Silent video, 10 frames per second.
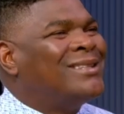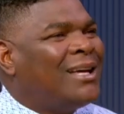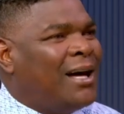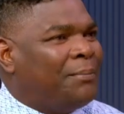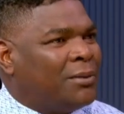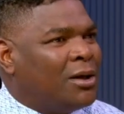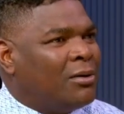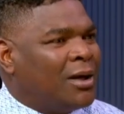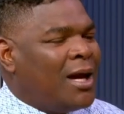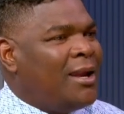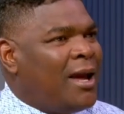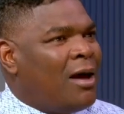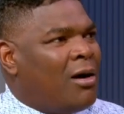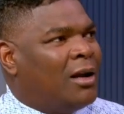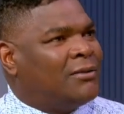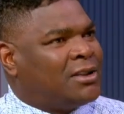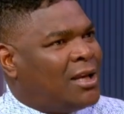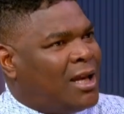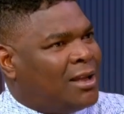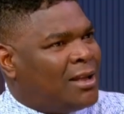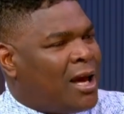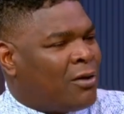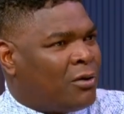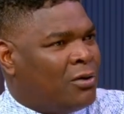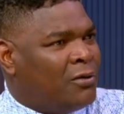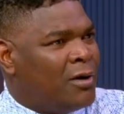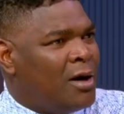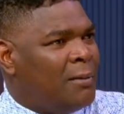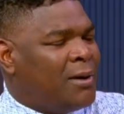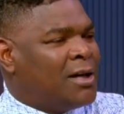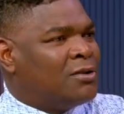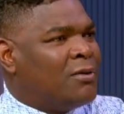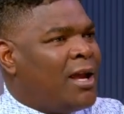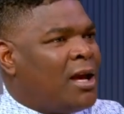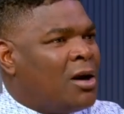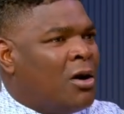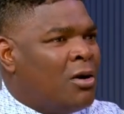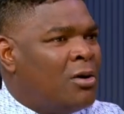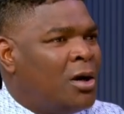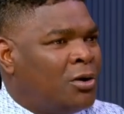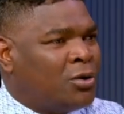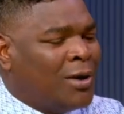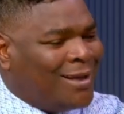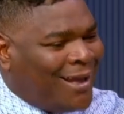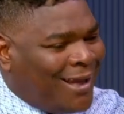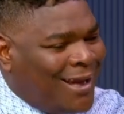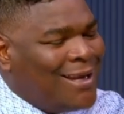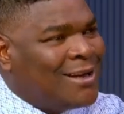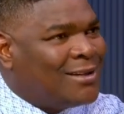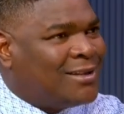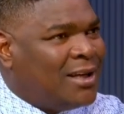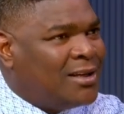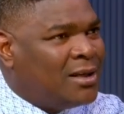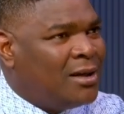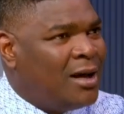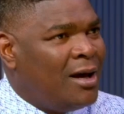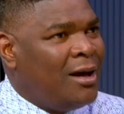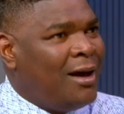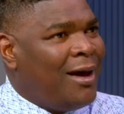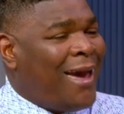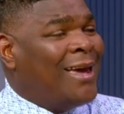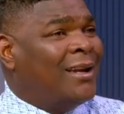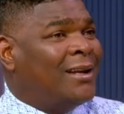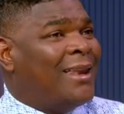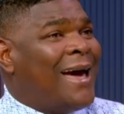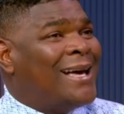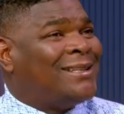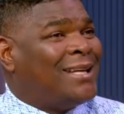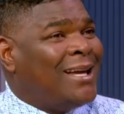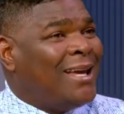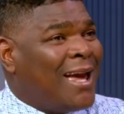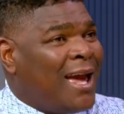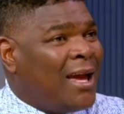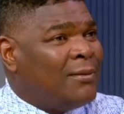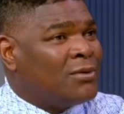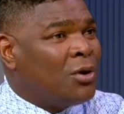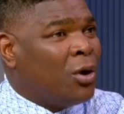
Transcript: this up, though? Can they all of a sudden hit that groove? Because when they go toward the end of the season, 8 of the last 10 games